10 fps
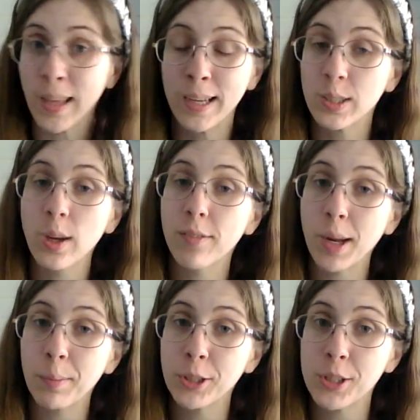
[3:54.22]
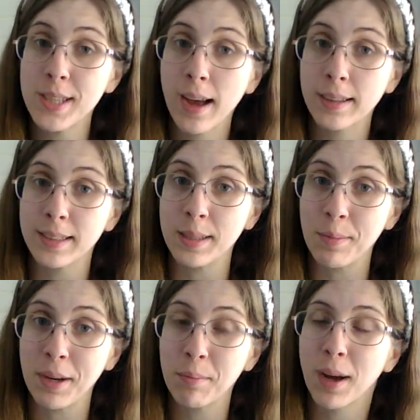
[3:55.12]
So I've got a bunch of socks in the
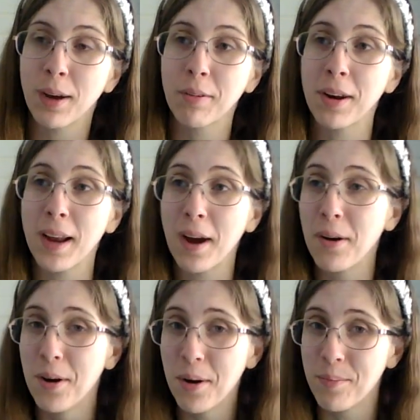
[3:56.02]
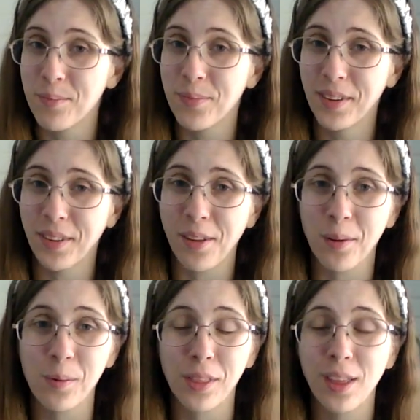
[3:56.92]
mending pile right now,
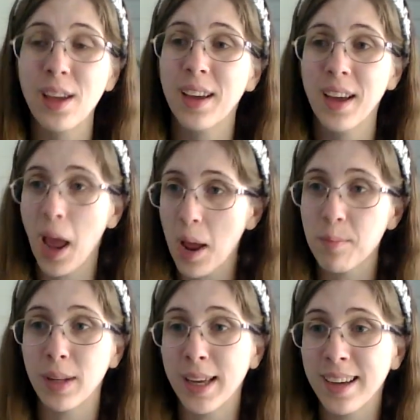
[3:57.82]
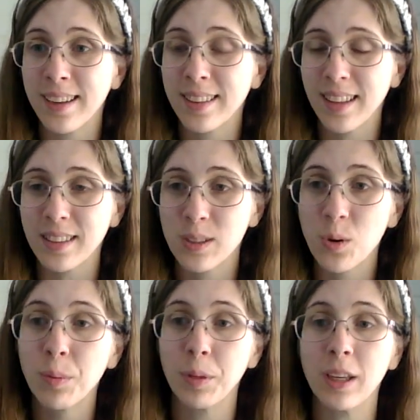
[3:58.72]
along with a blanket that's
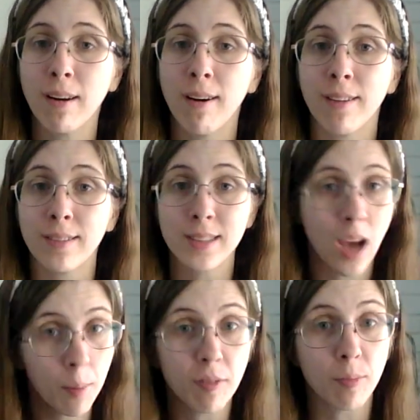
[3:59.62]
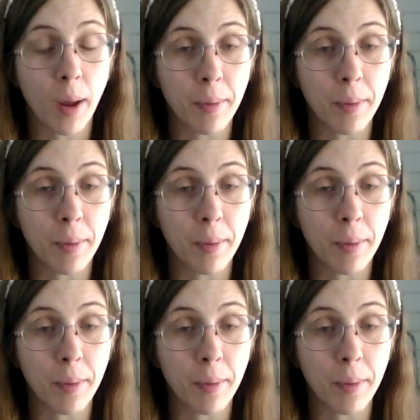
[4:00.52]
normally on the top of my